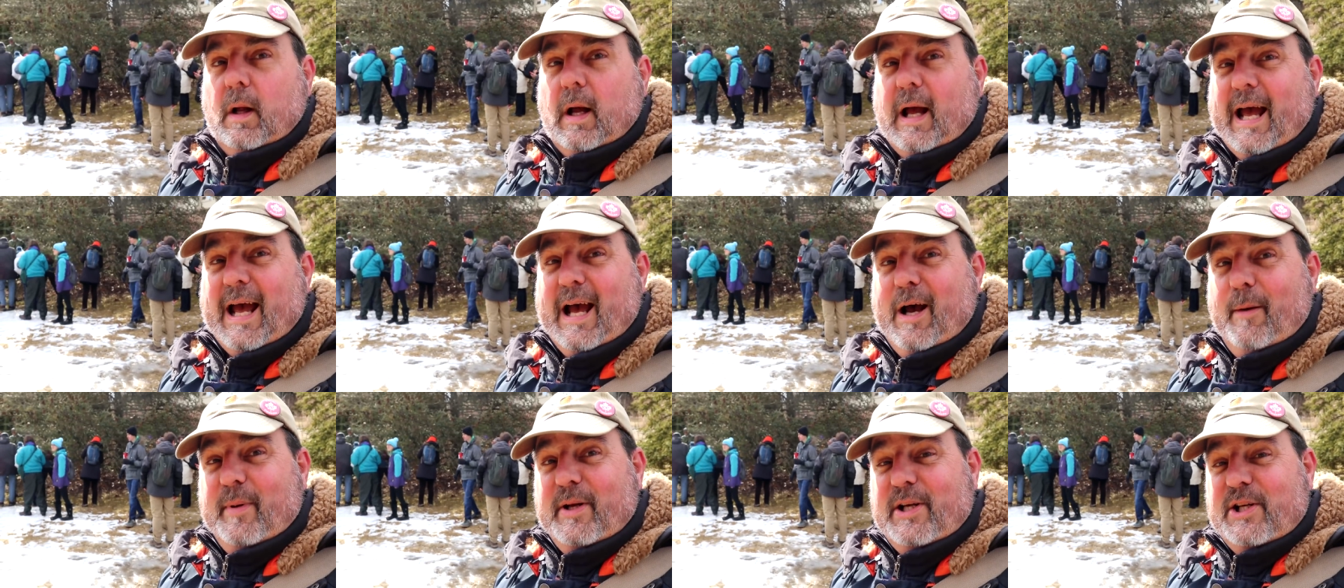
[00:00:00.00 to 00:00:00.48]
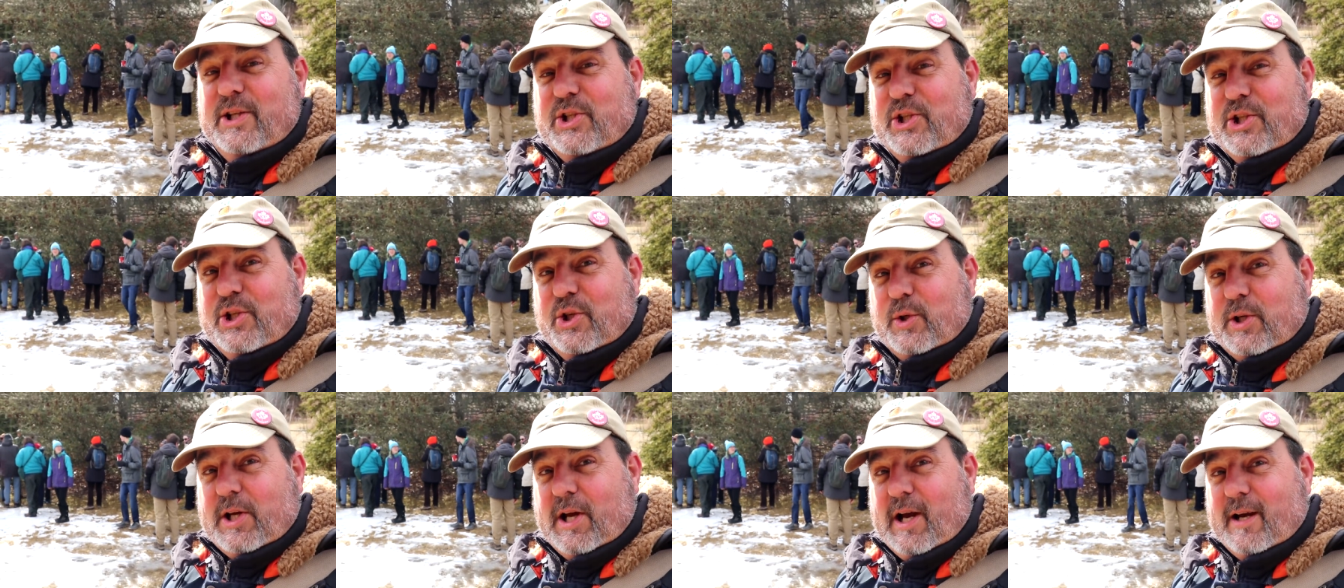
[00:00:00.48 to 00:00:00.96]
How many
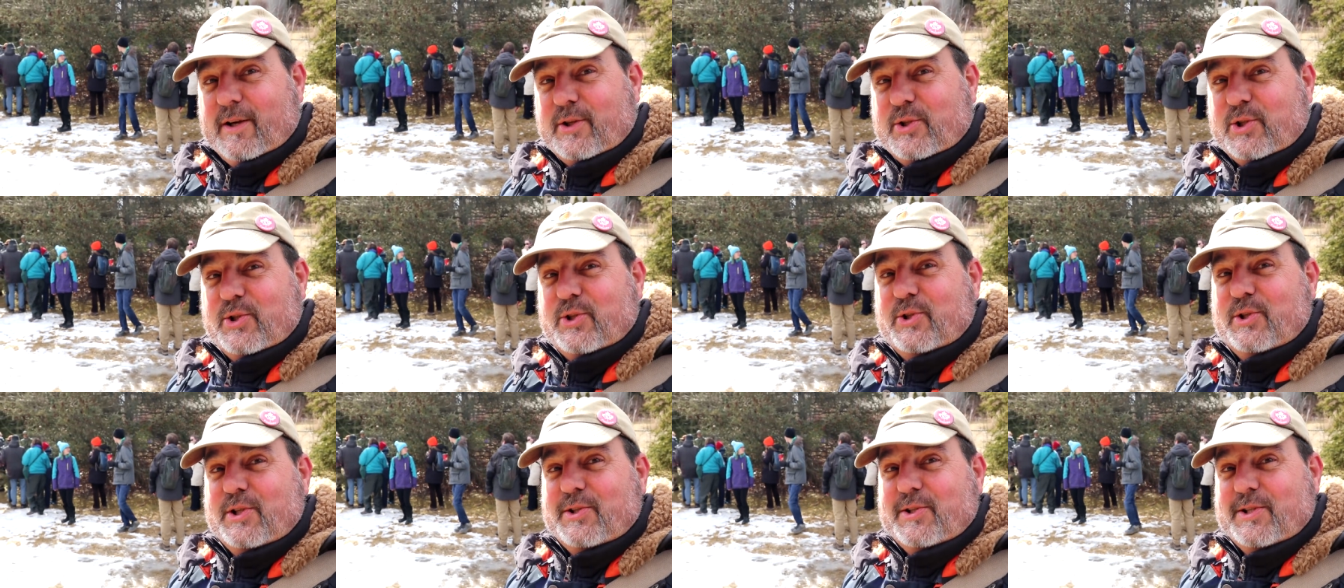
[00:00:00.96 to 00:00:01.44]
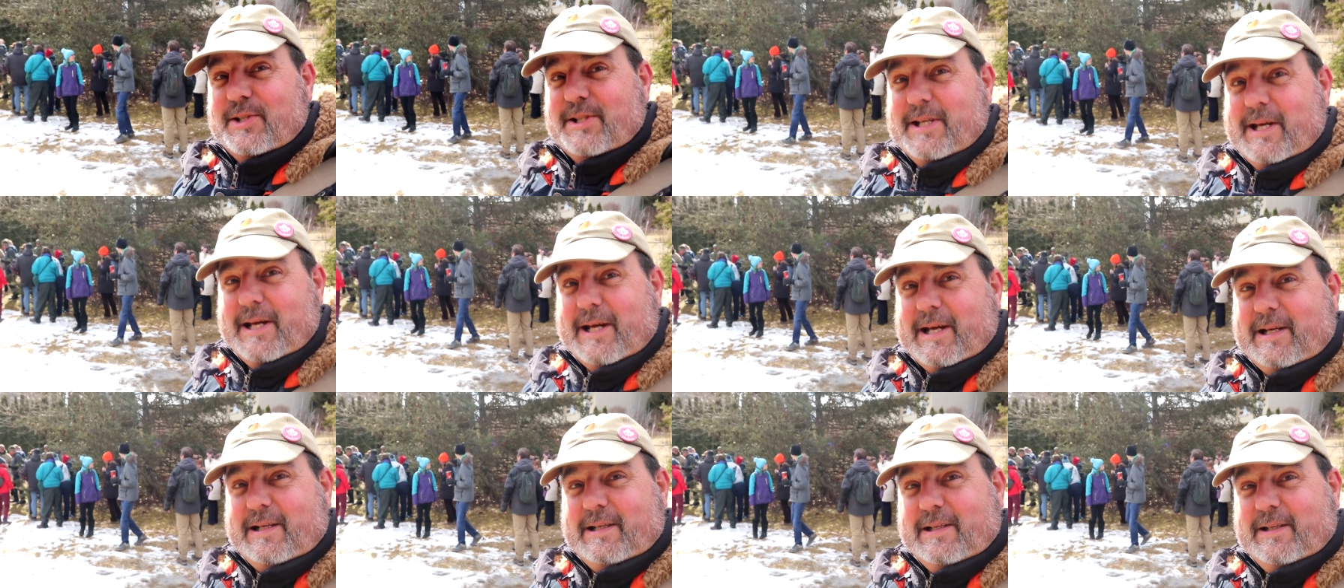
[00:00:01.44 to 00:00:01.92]
geocaches does it
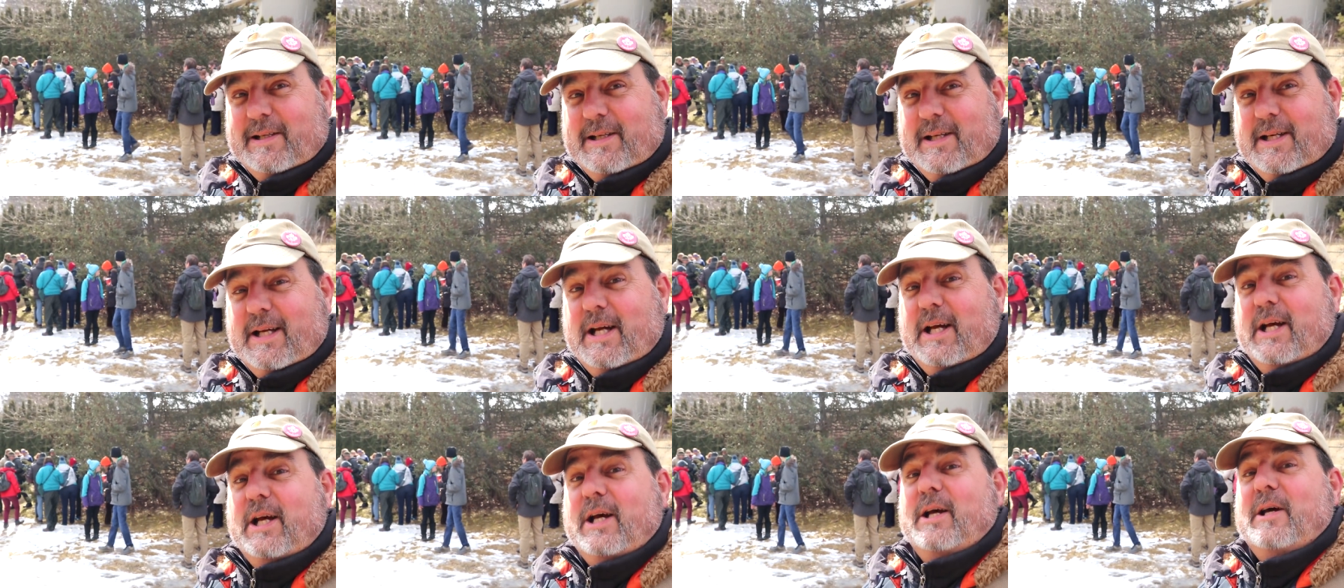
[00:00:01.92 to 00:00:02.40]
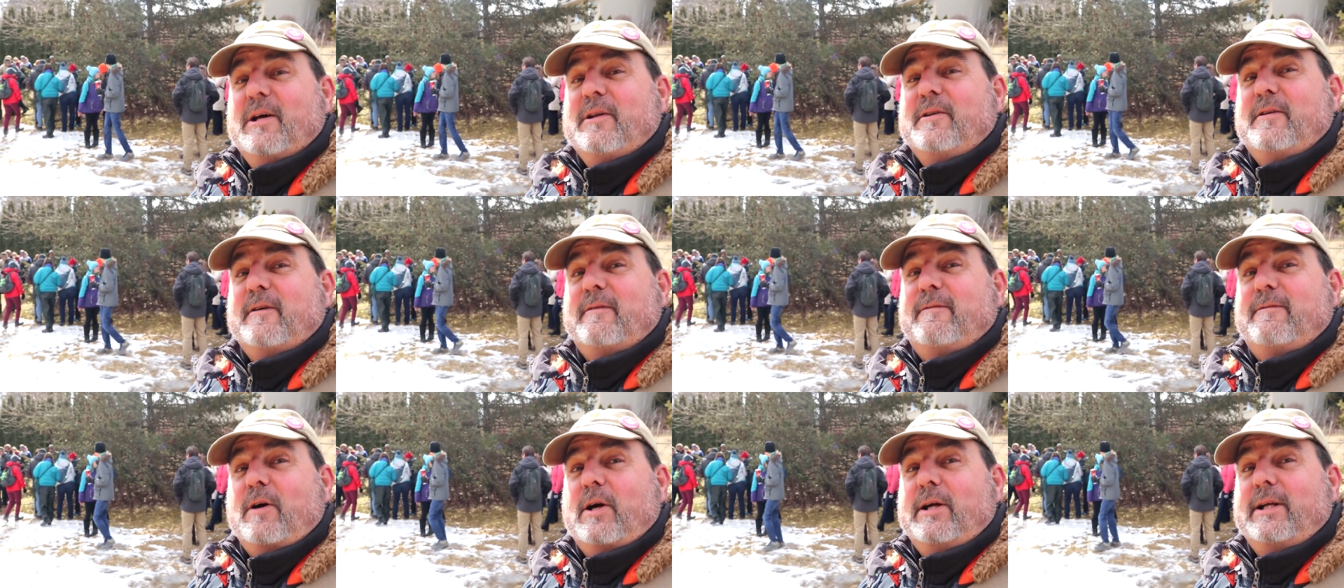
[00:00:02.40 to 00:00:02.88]
take
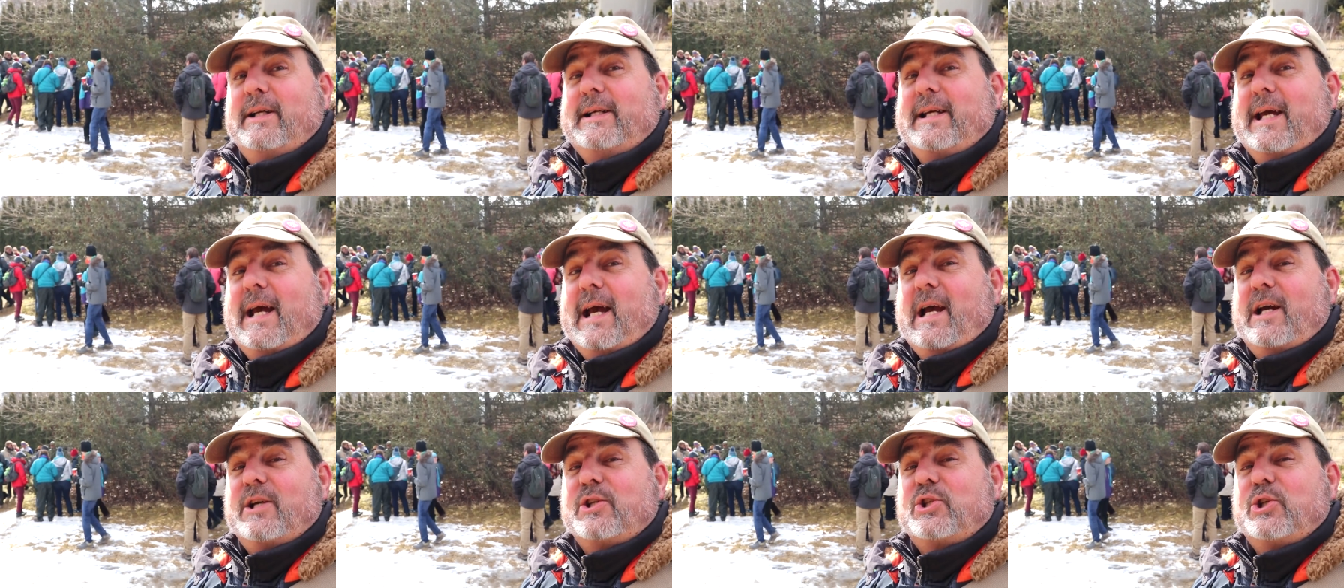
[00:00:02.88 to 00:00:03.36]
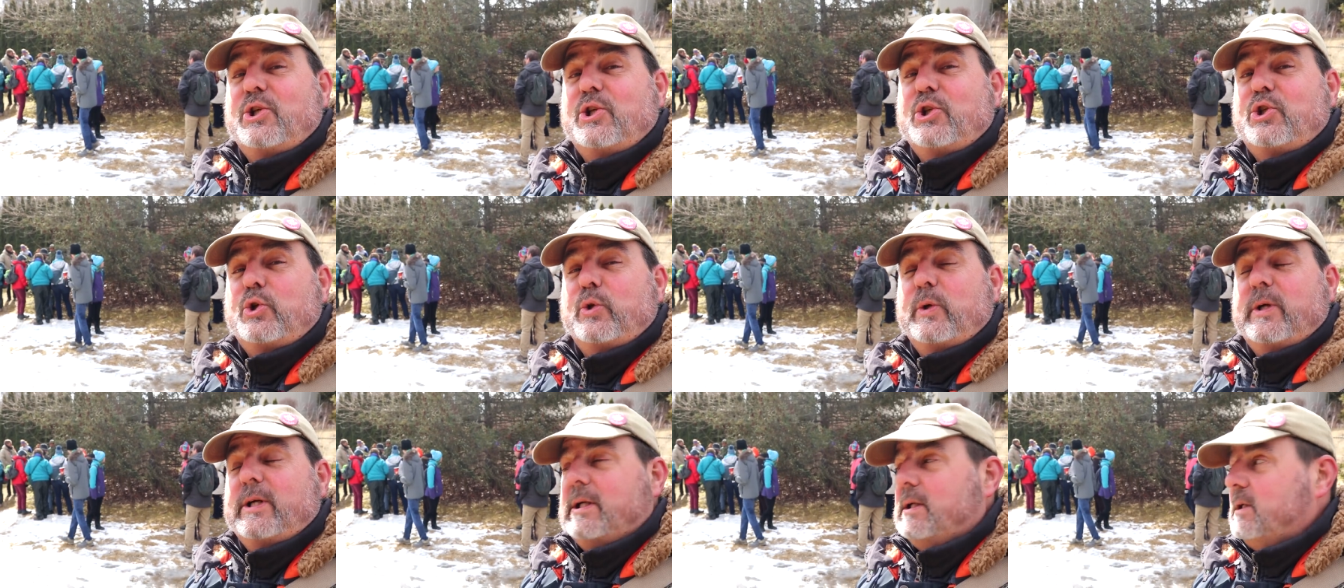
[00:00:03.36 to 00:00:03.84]
to find a cache in a
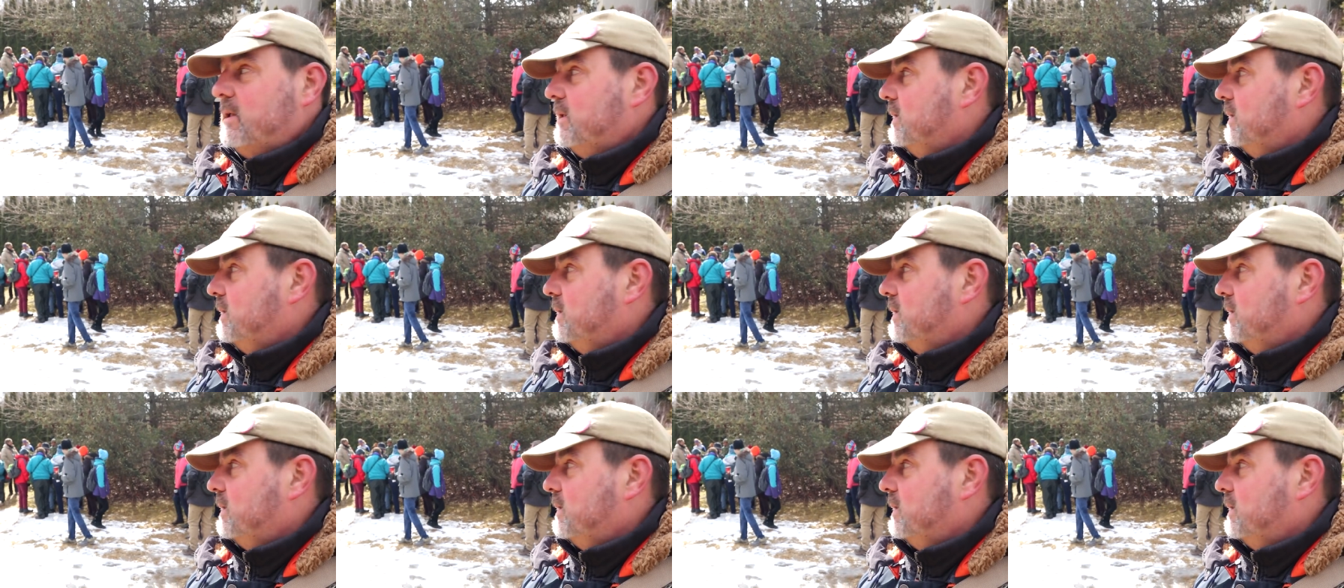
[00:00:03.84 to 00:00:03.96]
tree?